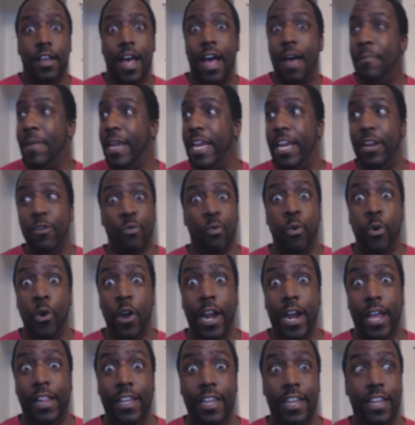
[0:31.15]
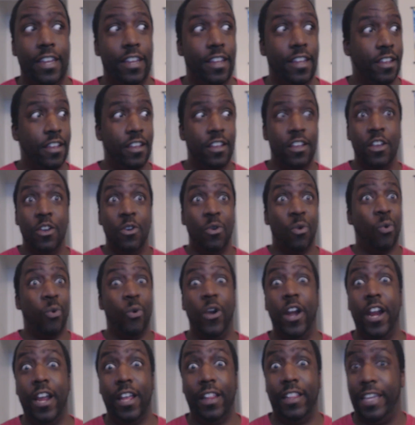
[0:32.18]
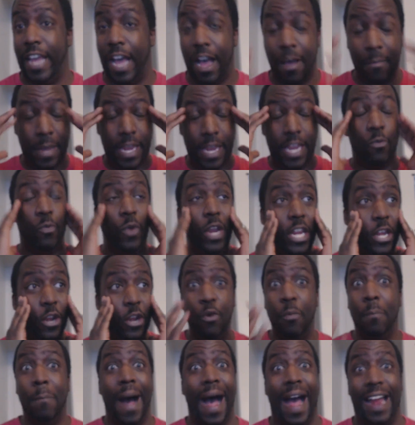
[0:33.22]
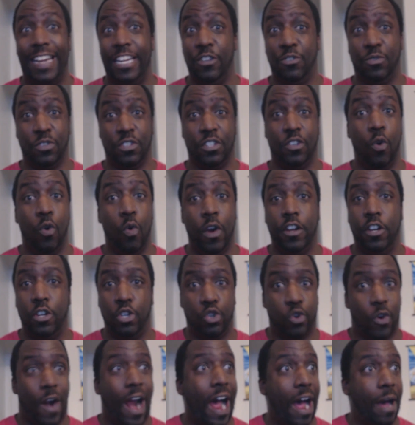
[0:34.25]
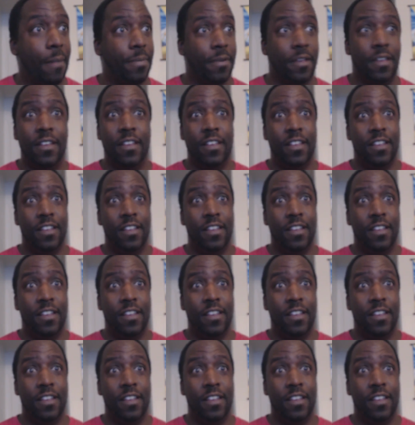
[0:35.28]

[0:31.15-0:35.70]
I mean, really? Really? I mean, we knew bodies was going to drop.